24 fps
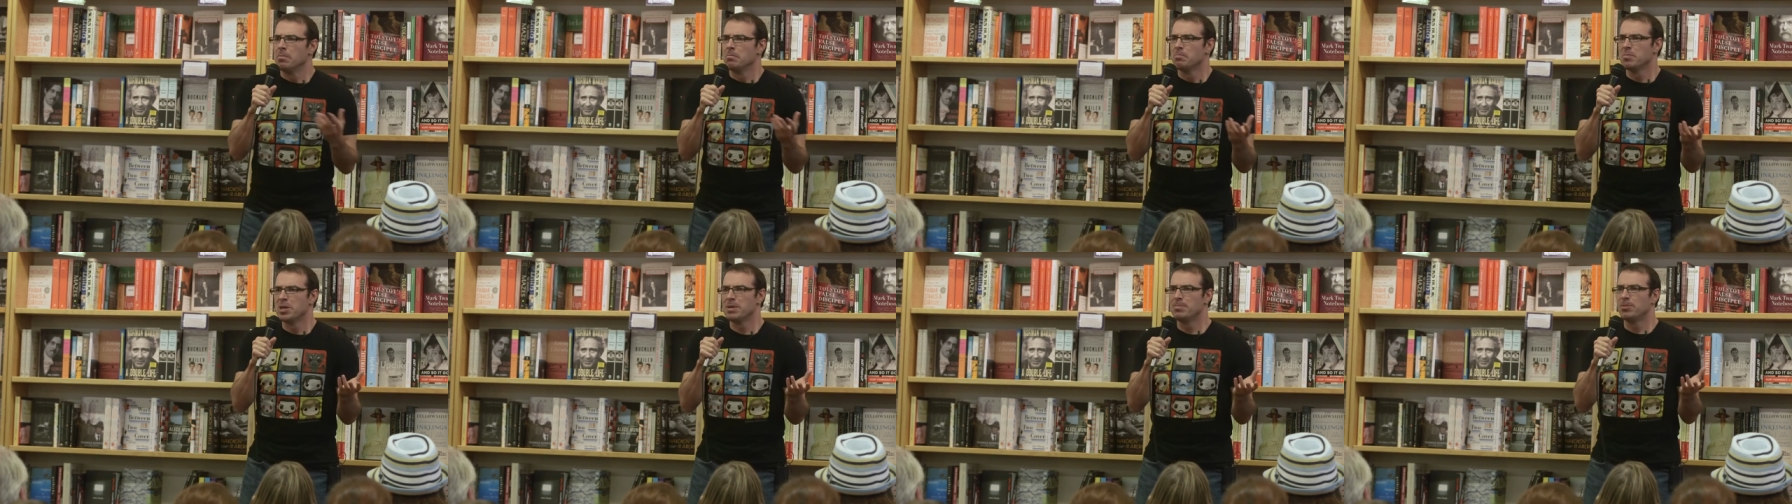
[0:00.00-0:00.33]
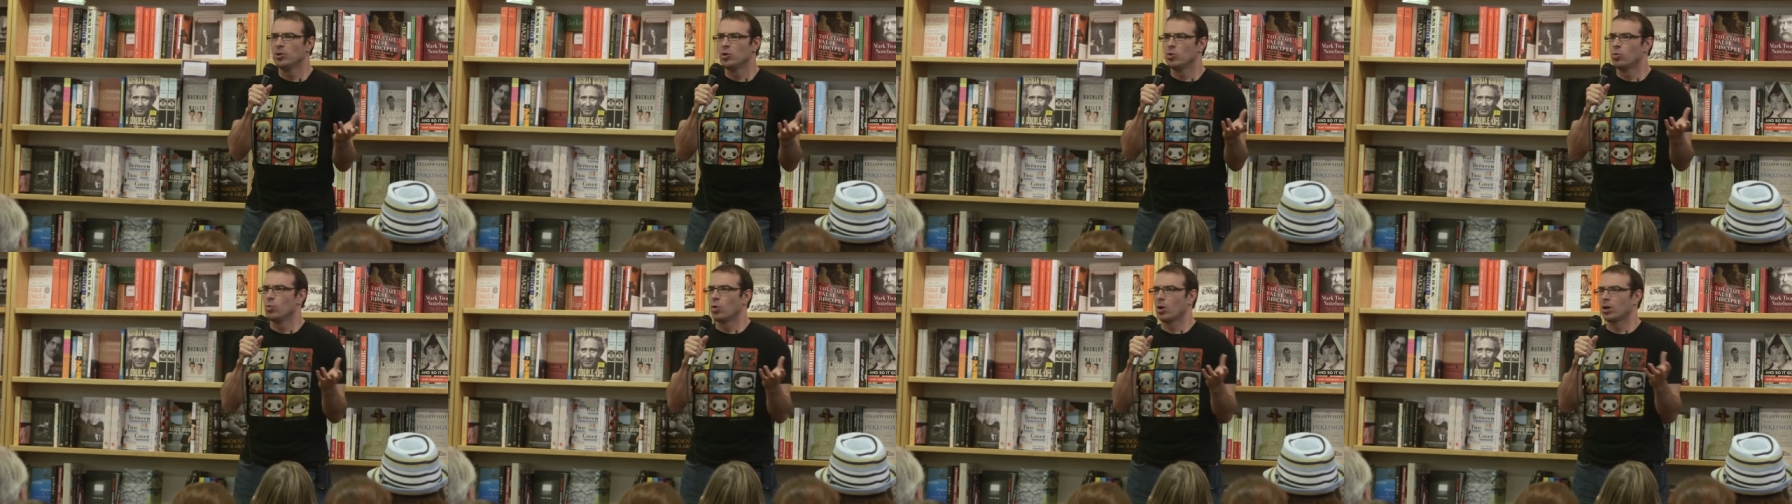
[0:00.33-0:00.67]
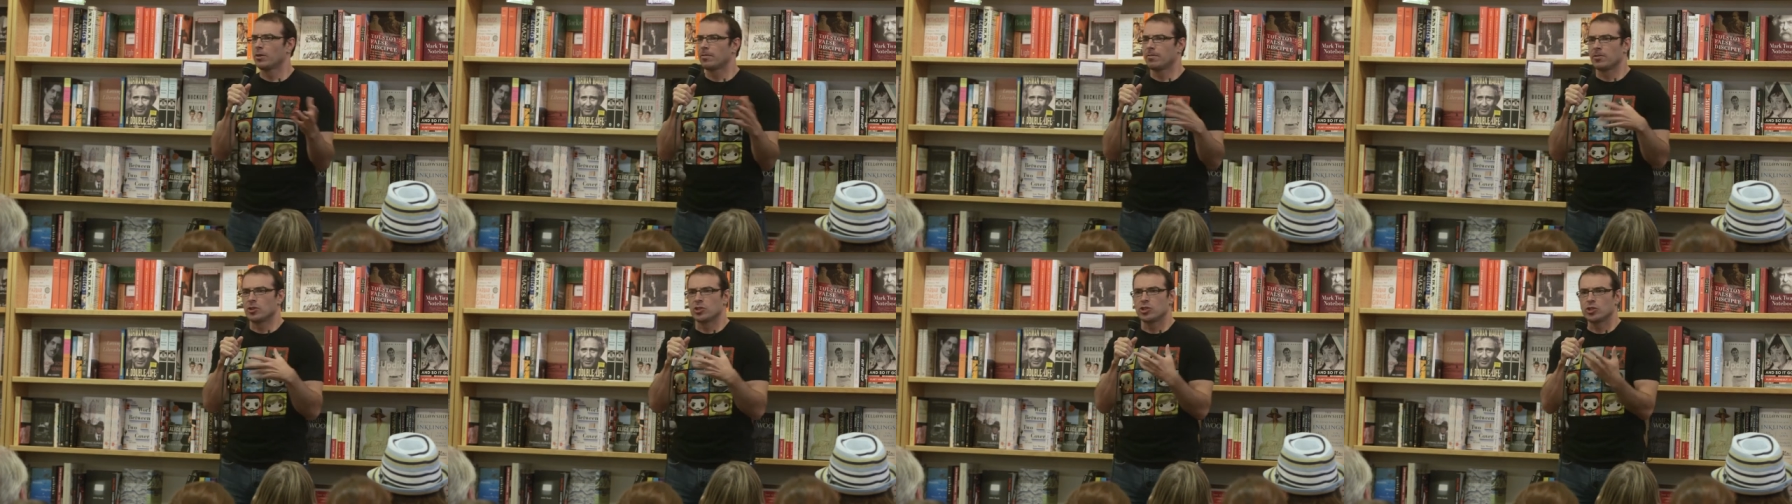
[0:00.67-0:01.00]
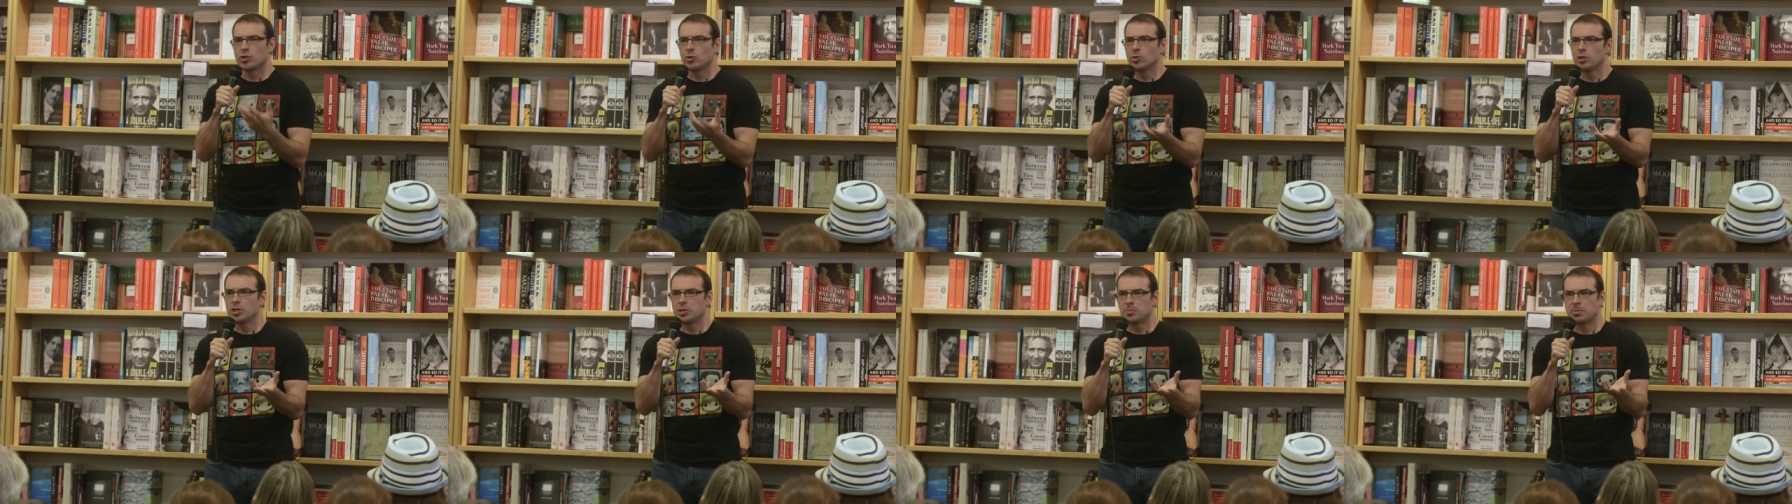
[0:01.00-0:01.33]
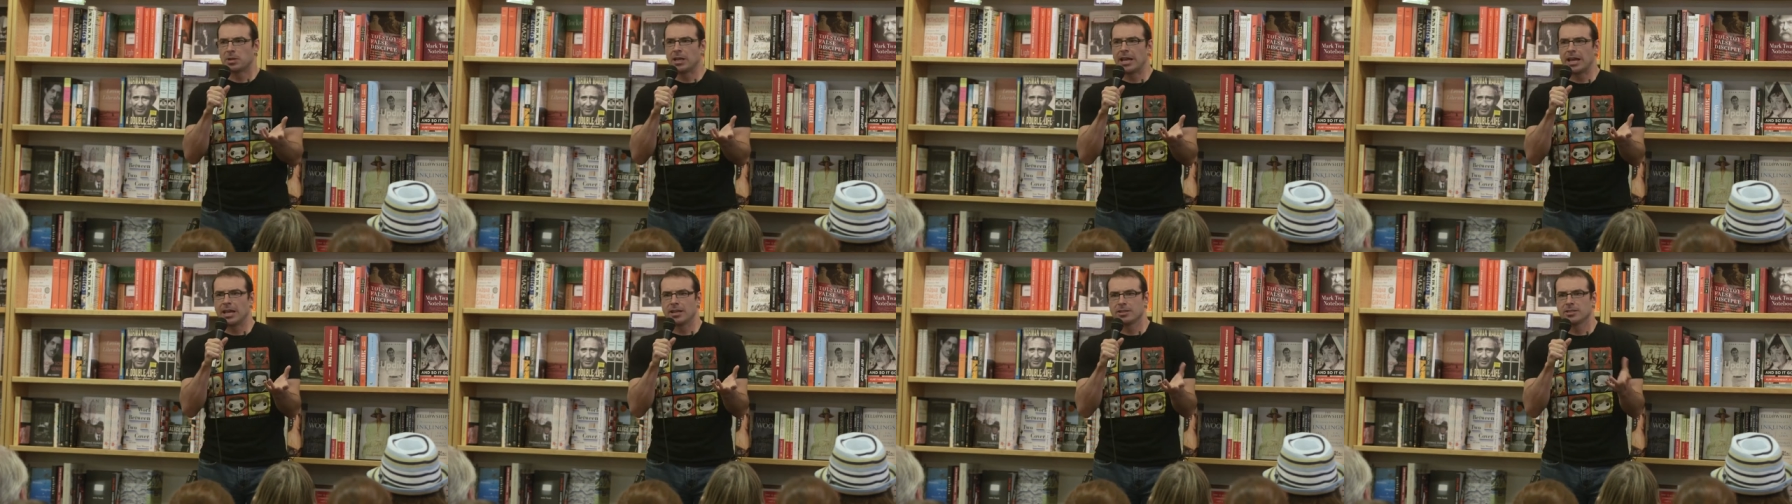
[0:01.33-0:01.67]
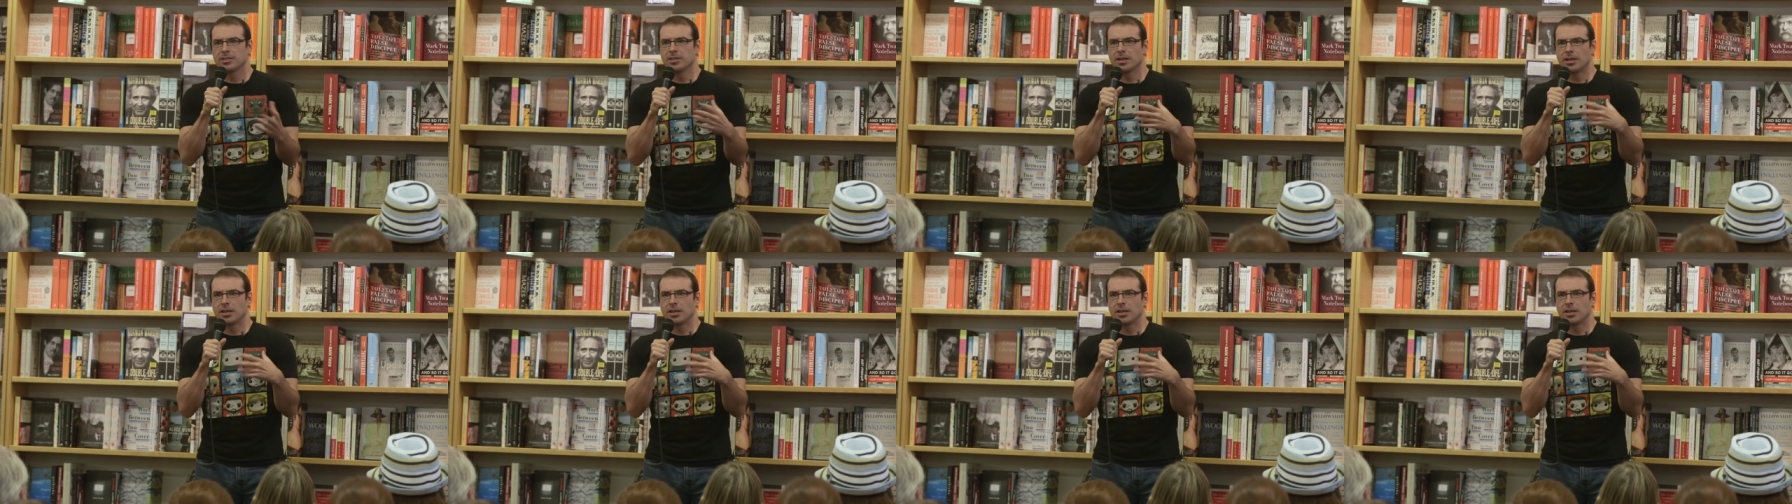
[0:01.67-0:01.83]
people who worked for sewage plants,